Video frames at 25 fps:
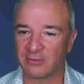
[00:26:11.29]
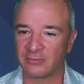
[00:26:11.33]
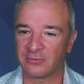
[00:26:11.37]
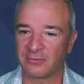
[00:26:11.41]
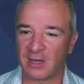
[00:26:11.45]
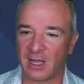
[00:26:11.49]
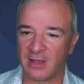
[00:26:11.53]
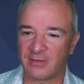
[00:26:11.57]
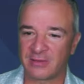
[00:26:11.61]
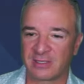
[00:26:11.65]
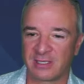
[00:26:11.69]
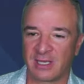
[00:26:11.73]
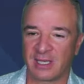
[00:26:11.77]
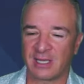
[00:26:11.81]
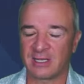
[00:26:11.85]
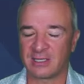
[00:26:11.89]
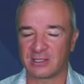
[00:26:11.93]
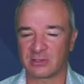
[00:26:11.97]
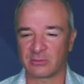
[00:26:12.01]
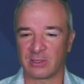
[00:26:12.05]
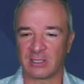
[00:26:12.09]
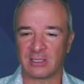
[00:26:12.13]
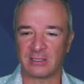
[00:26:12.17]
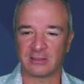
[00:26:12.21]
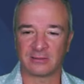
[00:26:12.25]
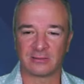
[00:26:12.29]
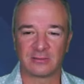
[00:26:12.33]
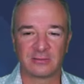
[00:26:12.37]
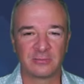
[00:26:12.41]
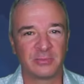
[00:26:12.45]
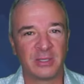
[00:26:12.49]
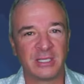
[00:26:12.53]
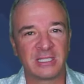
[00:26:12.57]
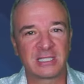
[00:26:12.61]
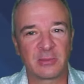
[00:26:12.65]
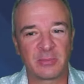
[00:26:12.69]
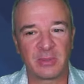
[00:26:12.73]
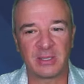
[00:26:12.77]
Five seconds. Wow.
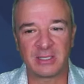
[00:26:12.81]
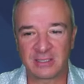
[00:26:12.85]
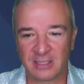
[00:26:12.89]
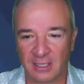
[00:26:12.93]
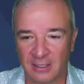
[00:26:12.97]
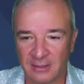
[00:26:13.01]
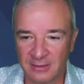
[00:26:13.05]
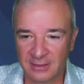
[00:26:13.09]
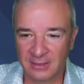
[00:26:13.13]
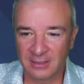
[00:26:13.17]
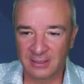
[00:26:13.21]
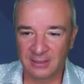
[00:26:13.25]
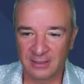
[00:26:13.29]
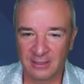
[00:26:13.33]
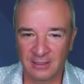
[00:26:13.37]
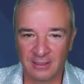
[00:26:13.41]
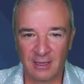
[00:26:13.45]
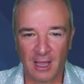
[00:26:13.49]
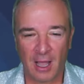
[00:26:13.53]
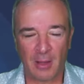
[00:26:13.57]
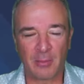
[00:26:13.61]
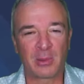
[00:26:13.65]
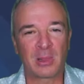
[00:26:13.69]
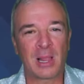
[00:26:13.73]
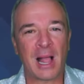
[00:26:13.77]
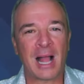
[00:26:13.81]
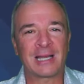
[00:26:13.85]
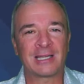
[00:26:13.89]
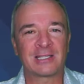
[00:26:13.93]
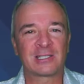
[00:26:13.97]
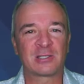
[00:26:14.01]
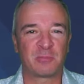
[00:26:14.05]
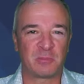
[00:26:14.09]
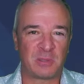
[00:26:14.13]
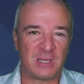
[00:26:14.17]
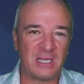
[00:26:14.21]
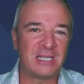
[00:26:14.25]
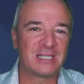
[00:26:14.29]
Pizza, pizza. I'm glad it's
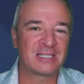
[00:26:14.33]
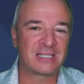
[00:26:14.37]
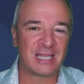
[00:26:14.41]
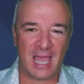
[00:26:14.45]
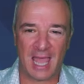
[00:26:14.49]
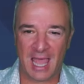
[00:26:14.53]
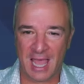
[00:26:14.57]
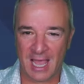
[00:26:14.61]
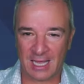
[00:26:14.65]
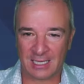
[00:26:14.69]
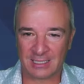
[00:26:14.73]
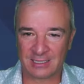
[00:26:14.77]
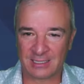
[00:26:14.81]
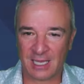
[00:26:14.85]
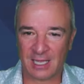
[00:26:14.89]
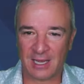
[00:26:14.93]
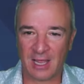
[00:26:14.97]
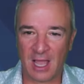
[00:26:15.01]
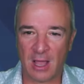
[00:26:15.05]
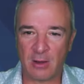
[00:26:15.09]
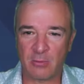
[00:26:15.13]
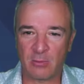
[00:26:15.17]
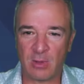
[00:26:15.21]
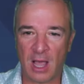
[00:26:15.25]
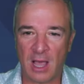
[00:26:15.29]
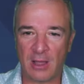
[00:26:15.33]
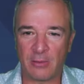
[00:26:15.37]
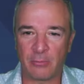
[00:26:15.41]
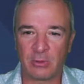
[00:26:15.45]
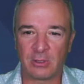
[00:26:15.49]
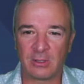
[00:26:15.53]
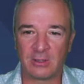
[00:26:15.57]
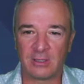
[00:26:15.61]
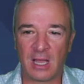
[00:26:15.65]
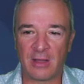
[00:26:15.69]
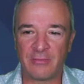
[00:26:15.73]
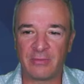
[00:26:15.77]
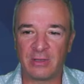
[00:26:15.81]
pizza ads. I, I, I, would
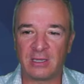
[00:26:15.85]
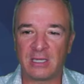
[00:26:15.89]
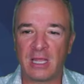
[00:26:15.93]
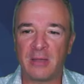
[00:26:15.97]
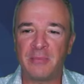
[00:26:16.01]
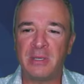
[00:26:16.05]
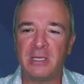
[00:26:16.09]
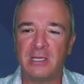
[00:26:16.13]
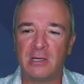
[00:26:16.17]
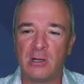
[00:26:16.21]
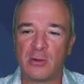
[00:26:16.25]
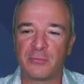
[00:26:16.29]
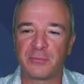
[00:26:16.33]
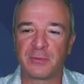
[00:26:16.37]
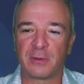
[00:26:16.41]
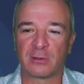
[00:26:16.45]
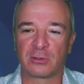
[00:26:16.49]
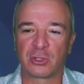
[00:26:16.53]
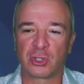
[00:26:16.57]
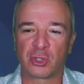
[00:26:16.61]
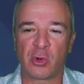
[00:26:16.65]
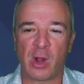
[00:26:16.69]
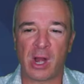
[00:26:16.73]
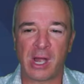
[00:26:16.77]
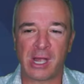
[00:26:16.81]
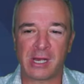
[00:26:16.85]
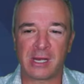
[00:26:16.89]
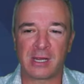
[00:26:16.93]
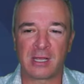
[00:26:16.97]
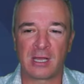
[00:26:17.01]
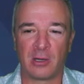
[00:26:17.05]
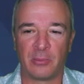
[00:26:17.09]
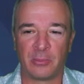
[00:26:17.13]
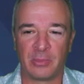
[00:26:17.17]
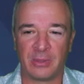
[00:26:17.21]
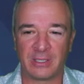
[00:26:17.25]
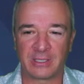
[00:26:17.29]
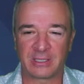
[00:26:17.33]
love it. Let me know if they're trading
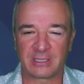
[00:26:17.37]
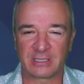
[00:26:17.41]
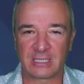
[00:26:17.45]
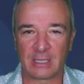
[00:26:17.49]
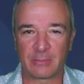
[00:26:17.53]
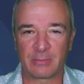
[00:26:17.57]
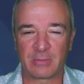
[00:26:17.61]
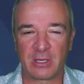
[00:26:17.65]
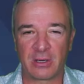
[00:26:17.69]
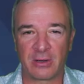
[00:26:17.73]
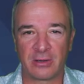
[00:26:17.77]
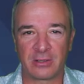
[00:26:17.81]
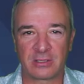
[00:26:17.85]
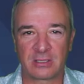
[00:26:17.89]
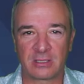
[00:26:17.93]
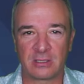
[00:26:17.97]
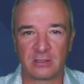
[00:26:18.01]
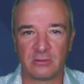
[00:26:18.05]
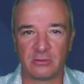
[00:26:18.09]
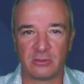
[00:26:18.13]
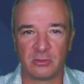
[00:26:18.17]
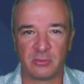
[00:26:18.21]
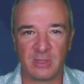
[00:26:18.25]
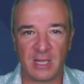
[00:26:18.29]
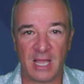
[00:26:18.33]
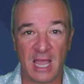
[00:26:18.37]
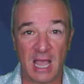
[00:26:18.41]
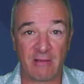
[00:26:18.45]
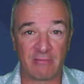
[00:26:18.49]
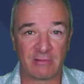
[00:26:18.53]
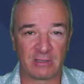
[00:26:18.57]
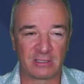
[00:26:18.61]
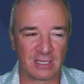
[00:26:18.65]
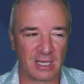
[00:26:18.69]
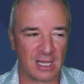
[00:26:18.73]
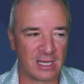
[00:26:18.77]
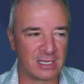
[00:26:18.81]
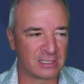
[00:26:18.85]
companies because I'm curious to see who would be
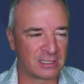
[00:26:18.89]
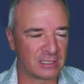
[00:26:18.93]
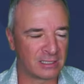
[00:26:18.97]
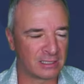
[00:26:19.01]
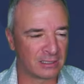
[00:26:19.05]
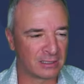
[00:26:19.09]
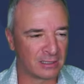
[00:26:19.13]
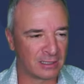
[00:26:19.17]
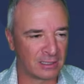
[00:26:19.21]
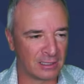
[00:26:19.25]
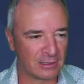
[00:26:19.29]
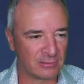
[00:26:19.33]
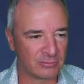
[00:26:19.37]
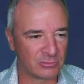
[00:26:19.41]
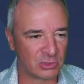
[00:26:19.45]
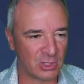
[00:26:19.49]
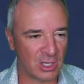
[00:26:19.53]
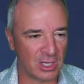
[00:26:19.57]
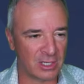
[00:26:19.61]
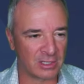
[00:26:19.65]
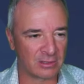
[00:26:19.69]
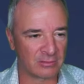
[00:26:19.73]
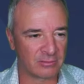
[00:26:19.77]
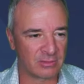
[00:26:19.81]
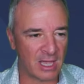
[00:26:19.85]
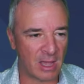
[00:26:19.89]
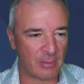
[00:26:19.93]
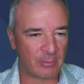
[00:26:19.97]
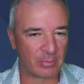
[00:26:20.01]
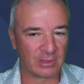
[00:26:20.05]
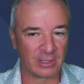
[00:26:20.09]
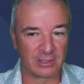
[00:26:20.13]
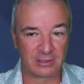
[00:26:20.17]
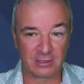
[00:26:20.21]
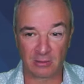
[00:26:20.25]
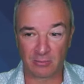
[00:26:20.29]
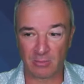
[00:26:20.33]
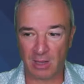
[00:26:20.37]
advertising, um, trying to
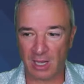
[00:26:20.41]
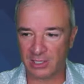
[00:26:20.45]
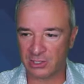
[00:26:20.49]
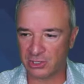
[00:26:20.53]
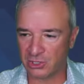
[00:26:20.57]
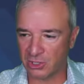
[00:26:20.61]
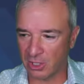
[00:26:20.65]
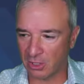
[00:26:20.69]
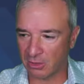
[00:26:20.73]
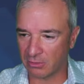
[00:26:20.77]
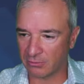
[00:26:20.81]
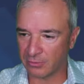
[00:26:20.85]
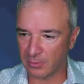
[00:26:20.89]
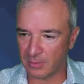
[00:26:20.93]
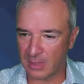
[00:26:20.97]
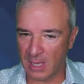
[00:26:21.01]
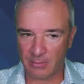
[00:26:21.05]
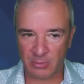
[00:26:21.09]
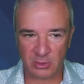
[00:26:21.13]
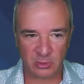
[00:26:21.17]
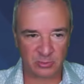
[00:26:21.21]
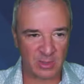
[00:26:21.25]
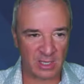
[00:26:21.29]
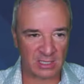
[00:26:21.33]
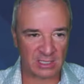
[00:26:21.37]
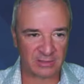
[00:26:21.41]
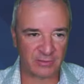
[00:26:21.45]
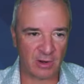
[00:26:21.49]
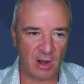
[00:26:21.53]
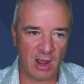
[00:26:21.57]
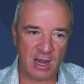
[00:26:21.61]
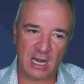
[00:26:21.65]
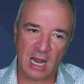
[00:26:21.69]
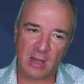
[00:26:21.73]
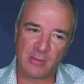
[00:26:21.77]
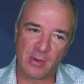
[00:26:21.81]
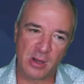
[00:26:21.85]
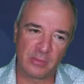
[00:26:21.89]
capitalize on my show from that perspective. All
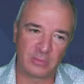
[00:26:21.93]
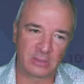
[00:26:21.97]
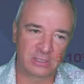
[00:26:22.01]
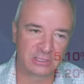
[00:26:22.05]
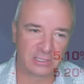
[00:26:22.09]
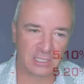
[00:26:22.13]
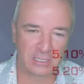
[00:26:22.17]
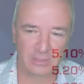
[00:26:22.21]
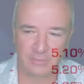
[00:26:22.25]
right, I'm almost done.